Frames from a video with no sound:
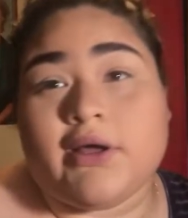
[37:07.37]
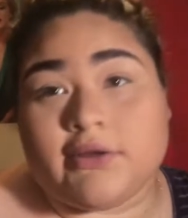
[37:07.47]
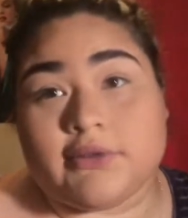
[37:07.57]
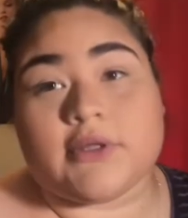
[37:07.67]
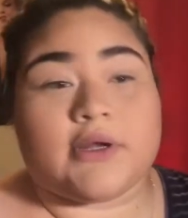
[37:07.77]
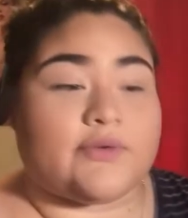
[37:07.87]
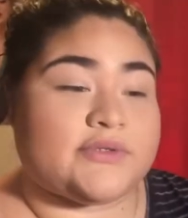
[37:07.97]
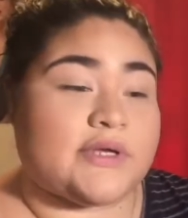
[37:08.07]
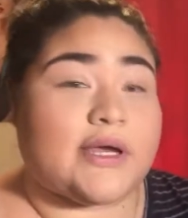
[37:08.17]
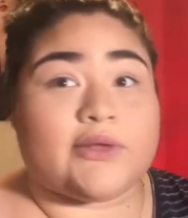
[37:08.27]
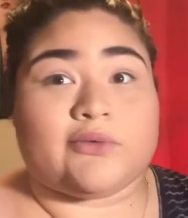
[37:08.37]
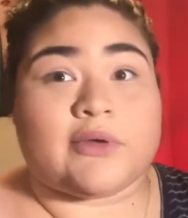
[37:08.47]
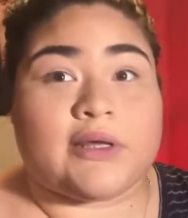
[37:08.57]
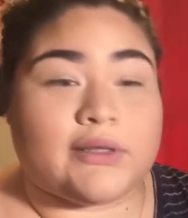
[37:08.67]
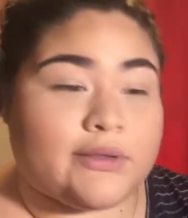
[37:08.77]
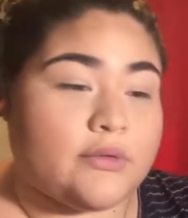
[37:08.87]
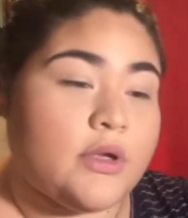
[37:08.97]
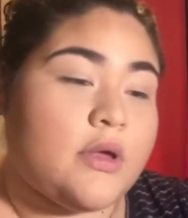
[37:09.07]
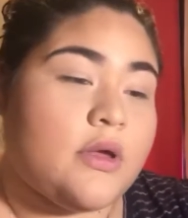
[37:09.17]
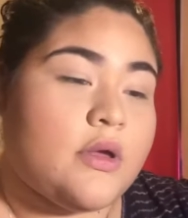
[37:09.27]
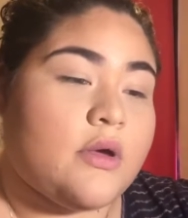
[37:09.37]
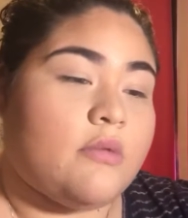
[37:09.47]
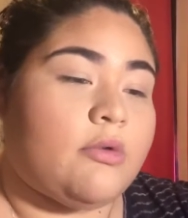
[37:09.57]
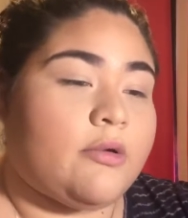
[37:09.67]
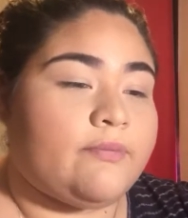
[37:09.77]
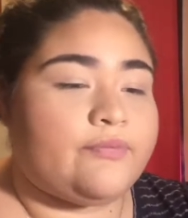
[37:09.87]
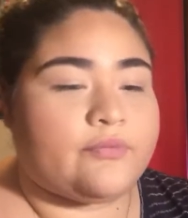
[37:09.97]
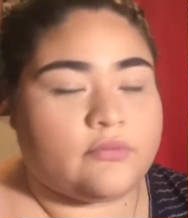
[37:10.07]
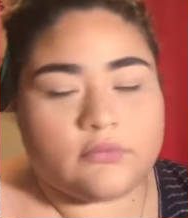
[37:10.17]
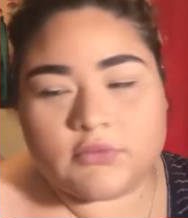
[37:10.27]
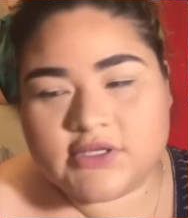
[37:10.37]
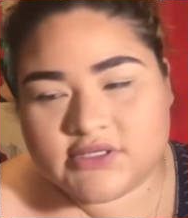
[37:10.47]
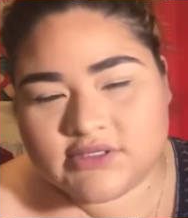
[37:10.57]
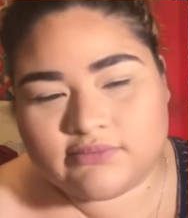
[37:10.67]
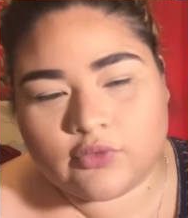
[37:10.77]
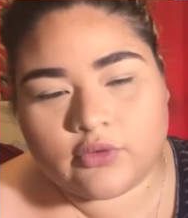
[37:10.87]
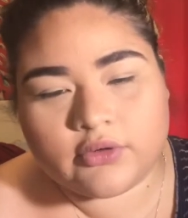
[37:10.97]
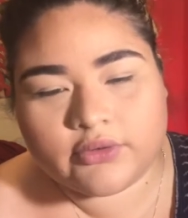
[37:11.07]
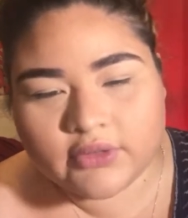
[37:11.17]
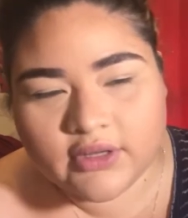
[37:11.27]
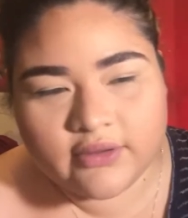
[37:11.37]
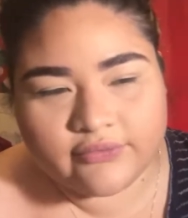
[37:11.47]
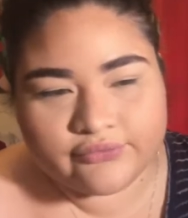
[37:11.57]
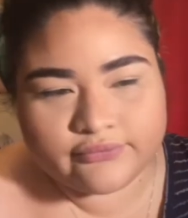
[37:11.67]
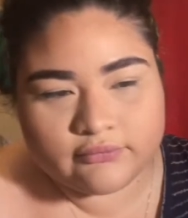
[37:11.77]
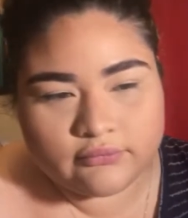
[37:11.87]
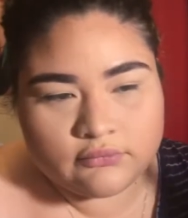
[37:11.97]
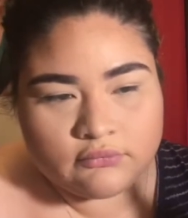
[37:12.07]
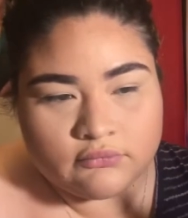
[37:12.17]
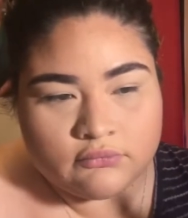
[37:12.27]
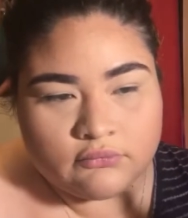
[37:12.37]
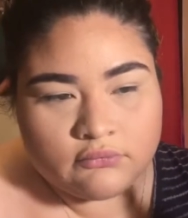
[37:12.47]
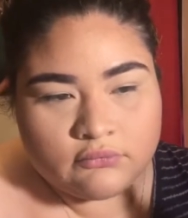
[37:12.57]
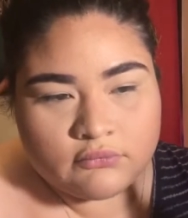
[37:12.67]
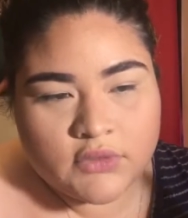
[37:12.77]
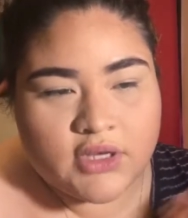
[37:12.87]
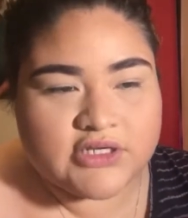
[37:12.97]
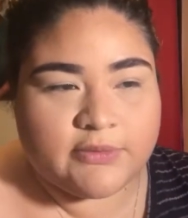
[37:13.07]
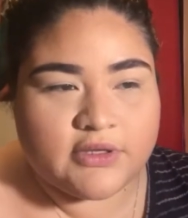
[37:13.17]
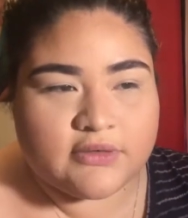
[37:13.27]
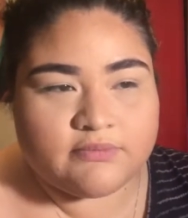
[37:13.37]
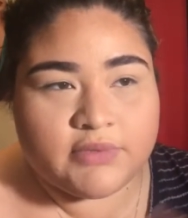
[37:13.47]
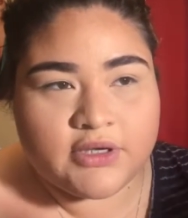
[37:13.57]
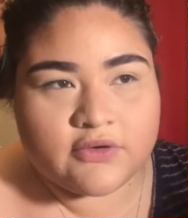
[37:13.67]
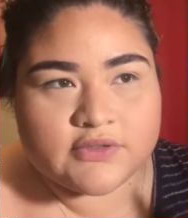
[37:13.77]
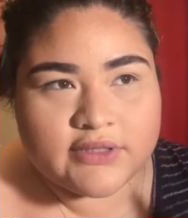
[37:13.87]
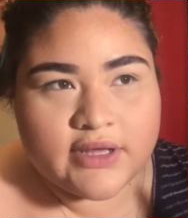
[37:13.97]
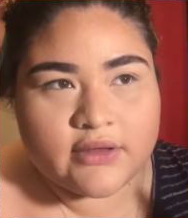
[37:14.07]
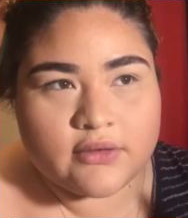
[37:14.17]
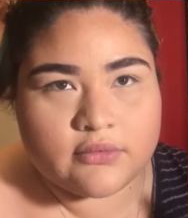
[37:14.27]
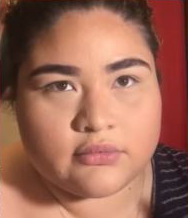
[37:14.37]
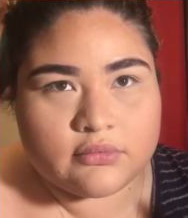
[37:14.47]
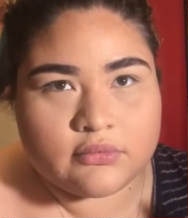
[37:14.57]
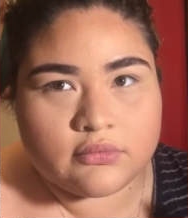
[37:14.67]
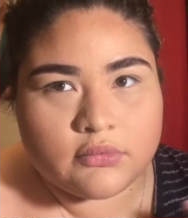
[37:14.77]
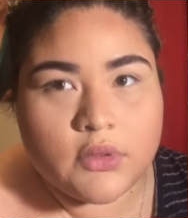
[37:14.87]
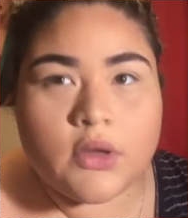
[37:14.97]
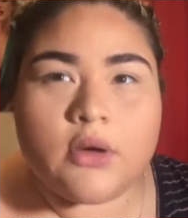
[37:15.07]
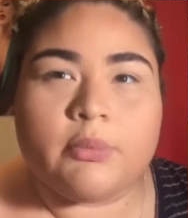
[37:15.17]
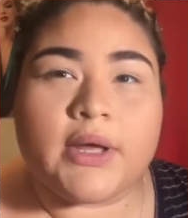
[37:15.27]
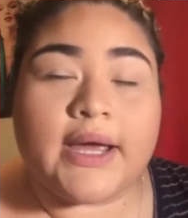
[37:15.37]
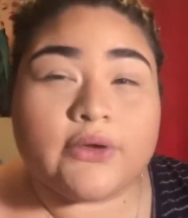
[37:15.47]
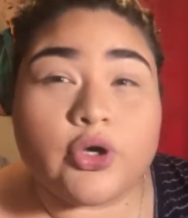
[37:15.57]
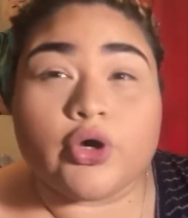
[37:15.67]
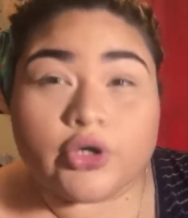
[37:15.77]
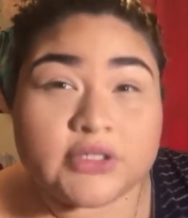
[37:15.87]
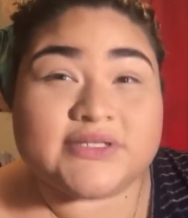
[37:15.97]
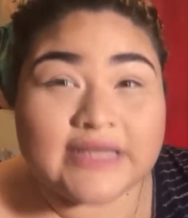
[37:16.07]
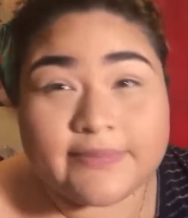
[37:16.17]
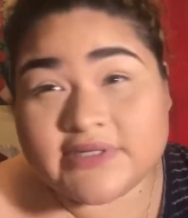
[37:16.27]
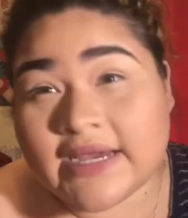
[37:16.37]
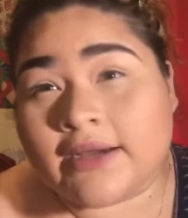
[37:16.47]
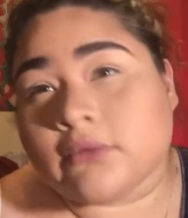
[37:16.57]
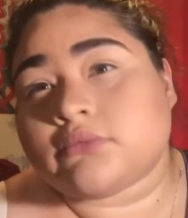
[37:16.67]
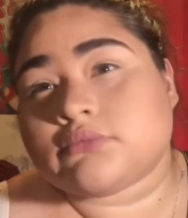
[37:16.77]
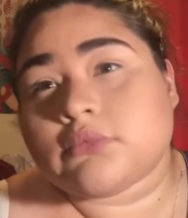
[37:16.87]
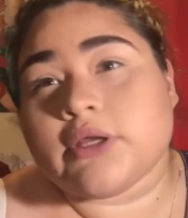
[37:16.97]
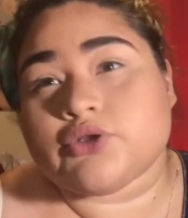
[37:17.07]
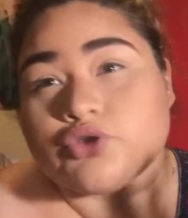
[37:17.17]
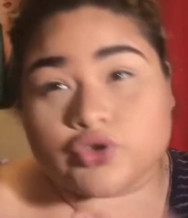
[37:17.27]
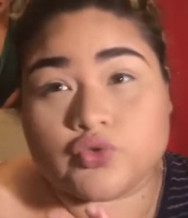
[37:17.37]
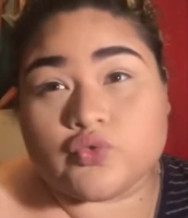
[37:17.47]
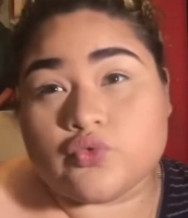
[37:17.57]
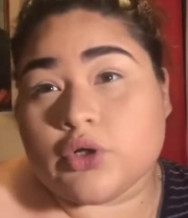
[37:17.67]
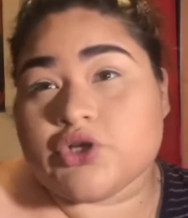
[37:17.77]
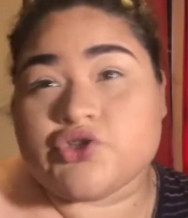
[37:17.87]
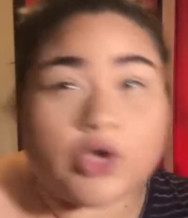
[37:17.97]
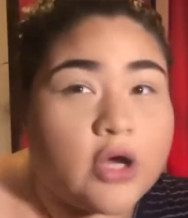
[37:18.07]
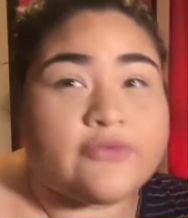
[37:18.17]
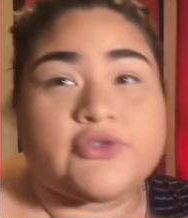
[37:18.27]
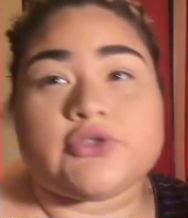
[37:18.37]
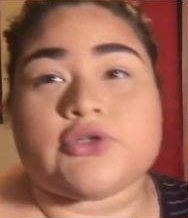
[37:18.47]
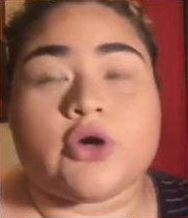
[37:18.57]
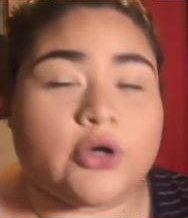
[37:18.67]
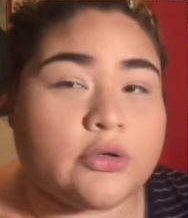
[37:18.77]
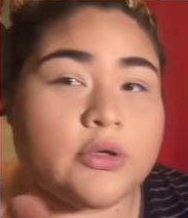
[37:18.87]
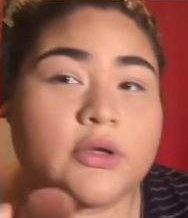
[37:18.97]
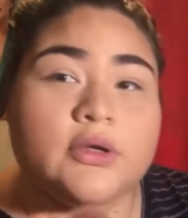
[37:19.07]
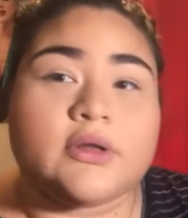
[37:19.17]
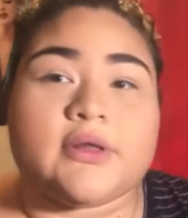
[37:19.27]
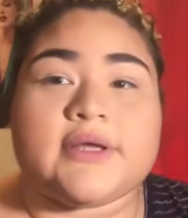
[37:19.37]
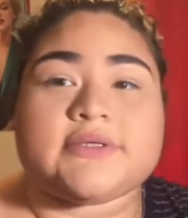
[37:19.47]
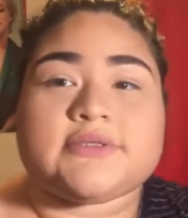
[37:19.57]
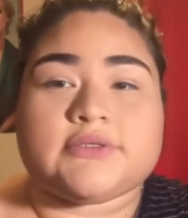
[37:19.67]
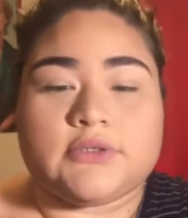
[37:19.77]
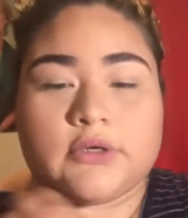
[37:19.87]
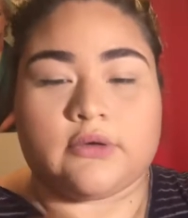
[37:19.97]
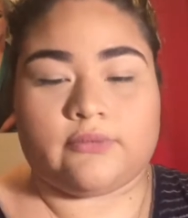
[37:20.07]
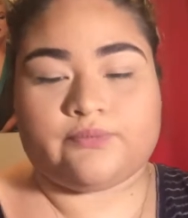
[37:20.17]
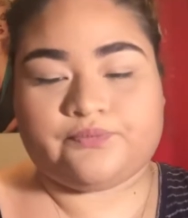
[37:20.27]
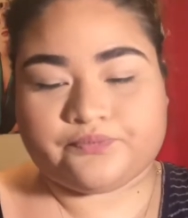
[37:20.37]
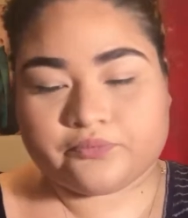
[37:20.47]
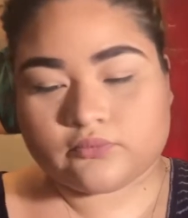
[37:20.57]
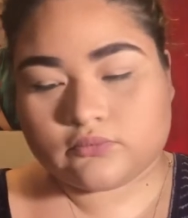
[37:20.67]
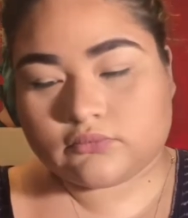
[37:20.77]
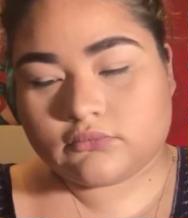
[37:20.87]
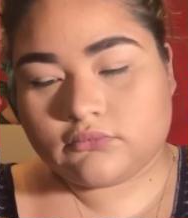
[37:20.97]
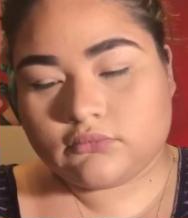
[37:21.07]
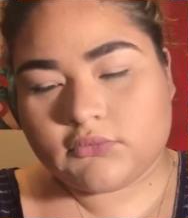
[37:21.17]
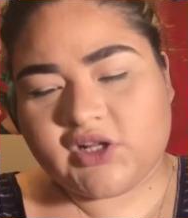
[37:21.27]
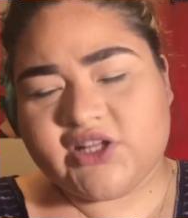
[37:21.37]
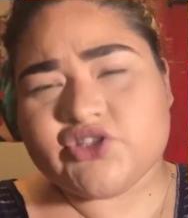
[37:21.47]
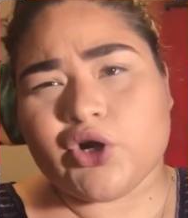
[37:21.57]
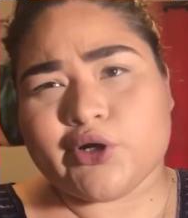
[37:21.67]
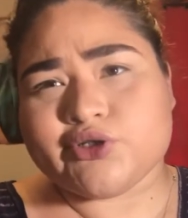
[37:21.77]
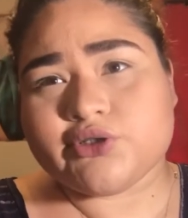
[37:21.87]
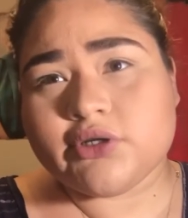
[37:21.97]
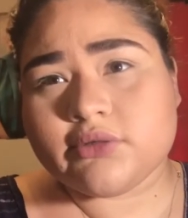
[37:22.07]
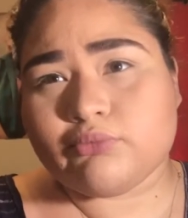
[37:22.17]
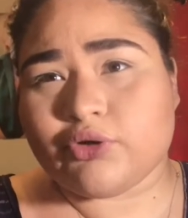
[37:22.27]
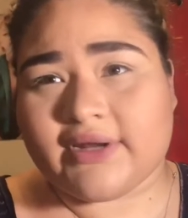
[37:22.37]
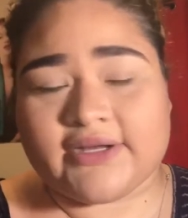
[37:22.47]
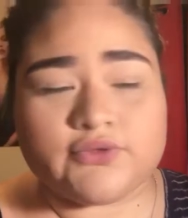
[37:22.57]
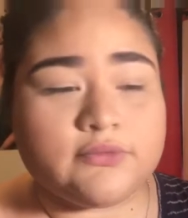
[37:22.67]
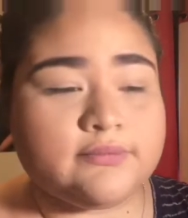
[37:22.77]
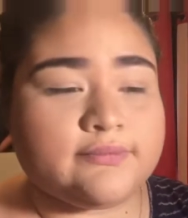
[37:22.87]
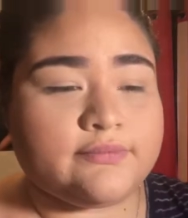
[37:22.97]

You thought I was not gonna do highlight. Well, this is more of, how should I put it, beginner's luck. But I could step down and do a softer, less, you know, less harsh look, more natural.